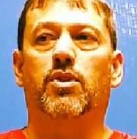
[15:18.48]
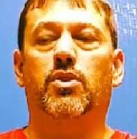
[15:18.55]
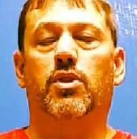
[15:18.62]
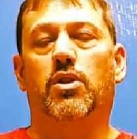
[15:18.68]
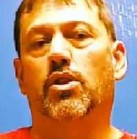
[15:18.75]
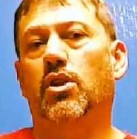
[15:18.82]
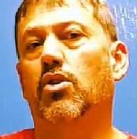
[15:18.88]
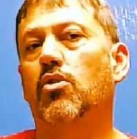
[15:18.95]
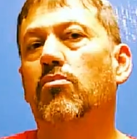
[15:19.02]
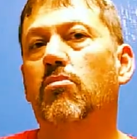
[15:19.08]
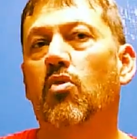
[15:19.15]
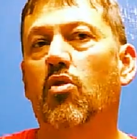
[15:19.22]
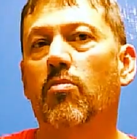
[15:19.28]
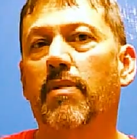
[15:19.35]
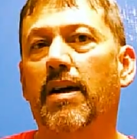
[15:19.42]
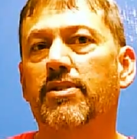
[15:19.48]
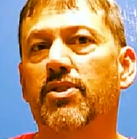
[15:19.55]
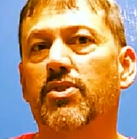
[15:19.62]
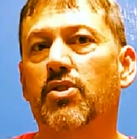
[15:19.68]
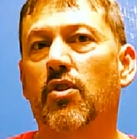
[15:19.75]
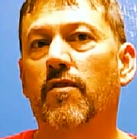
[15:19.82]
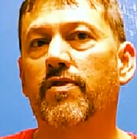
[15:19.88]
Learn more about
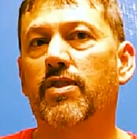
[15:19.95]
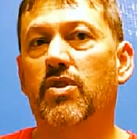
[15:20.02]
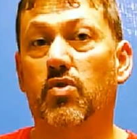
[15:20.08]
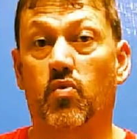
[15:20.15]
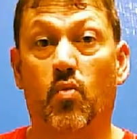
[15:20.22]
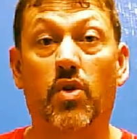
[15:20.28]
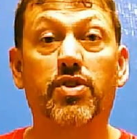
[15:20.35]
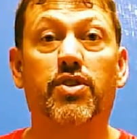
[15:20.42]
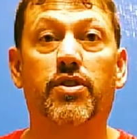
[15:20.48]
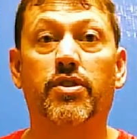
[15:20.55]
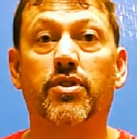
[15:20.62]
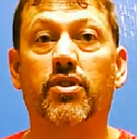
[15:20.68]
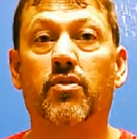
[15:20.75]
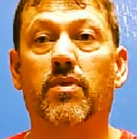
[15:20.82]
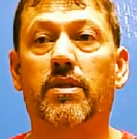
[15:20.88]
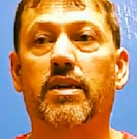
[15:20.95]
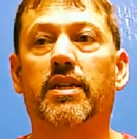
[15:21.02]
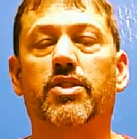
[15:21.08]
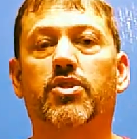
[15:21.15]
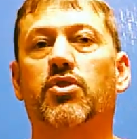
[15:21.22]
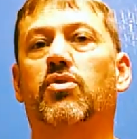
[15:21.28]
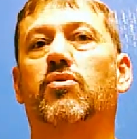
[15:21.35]
your surfaces and what you can do with it,
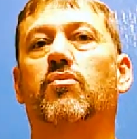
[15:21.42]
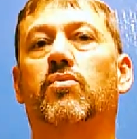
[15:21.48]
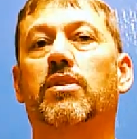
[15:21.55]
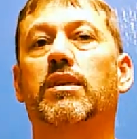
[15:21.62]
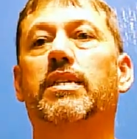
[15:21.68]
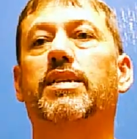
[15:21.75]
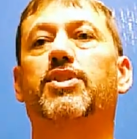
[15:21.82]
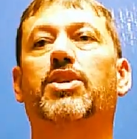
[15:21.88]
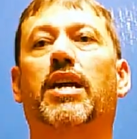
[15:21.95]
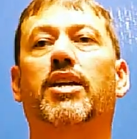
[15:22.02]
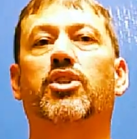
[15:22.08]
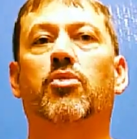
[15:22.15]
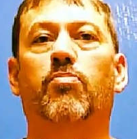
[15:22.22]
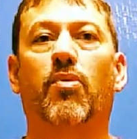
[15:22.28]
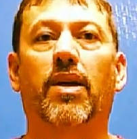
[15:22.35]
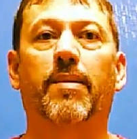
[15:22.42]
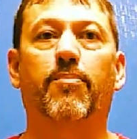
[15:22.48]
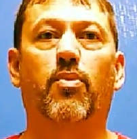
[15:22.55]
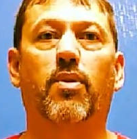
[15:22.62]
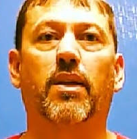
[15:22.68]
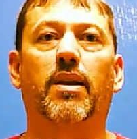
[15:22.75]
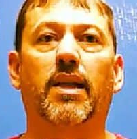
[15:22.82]
because you can really change your break
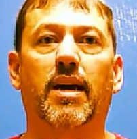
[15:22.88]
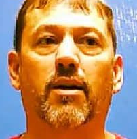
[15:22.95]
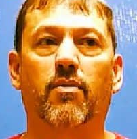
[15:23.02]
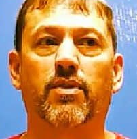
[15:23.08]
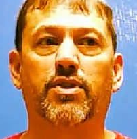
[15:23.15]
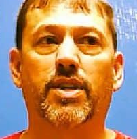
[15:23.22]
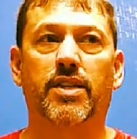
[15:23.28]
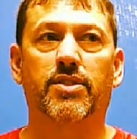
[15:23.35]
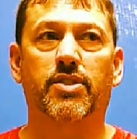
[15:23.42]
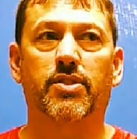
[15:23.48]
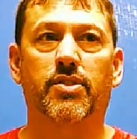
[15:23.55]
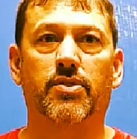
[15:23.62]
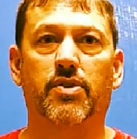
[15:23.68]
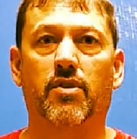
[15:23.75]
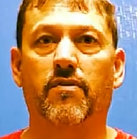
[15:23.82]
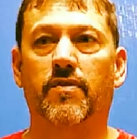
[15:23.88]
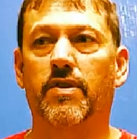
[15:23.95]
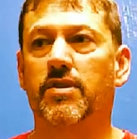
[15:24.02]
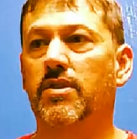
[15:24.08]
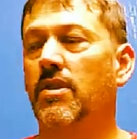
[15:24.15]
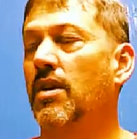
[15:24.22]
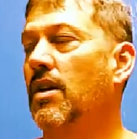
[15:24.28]
point a lot with changing your
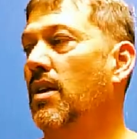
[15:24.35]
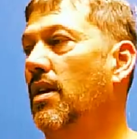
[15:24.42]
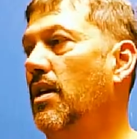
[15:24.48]
surface.